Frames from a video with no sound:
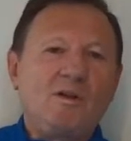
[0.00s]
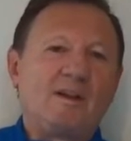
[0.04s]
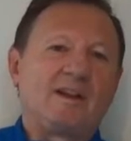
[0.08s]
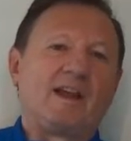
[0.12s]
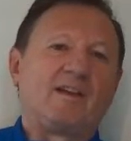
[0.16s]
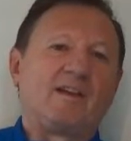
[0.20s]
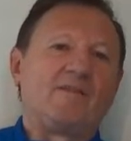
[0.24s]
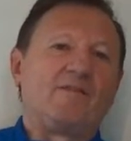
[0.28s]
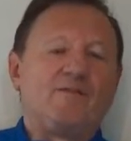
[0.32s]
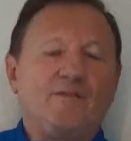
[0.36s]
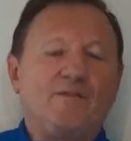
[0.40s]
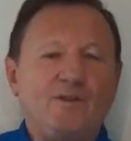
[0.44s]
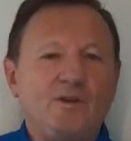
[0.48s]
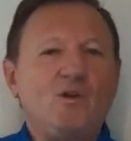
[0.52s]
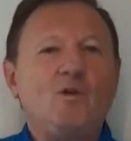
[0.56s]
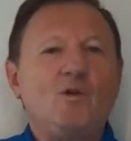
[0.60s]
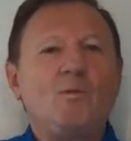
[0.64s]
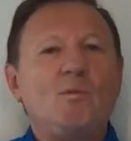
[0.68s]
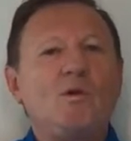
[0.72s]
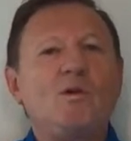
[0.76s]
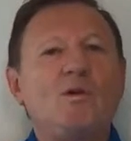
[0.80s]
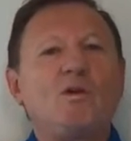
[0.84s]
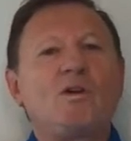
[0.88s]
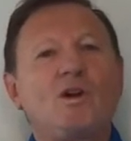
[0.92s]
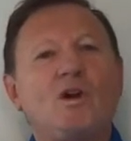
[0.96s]
that they
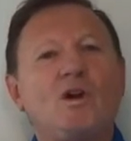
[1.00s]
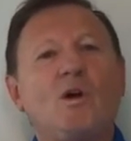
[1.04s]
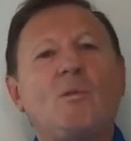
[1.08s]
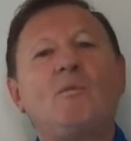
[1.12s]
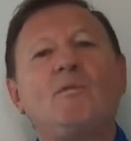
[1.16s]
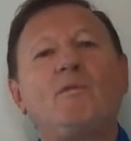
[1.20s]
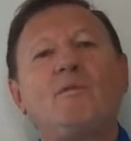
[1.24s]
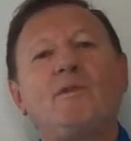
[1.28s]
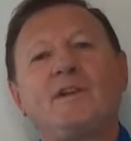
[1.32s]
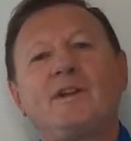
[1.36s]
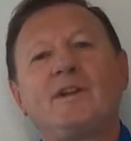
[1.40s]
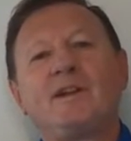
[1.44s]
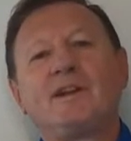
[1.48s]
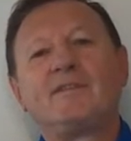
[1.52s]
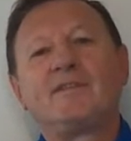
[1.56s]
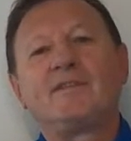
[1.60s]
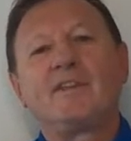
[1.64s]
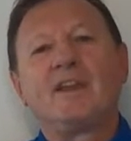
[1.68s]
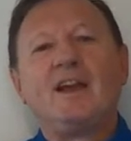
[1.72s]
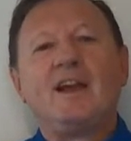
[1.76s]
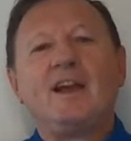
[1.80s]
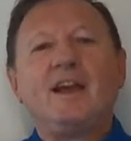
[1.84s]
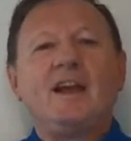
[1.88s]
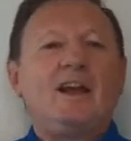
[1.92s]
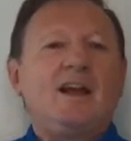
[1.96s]
feel more
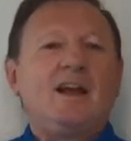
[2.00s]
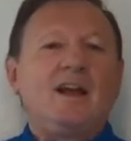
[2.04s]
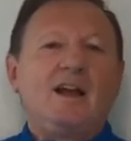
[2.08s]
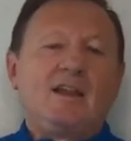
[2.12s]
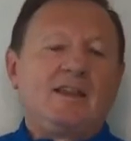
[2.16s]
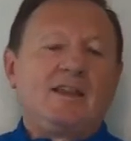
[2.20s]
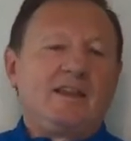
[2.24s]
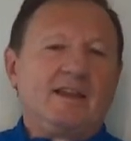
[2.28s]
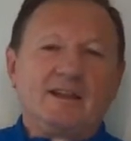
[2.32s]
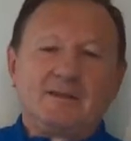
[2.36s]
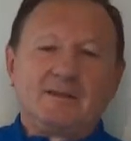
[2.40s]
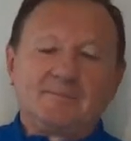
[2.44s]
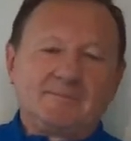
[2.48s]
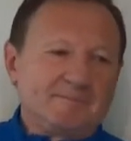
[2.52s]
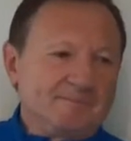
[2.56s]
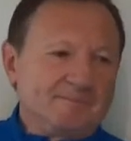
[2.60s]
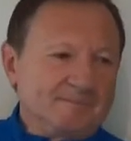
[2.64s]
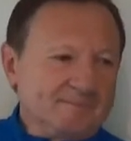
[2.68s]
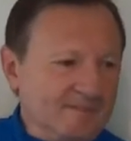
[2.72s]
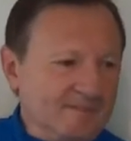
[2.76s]
confident, that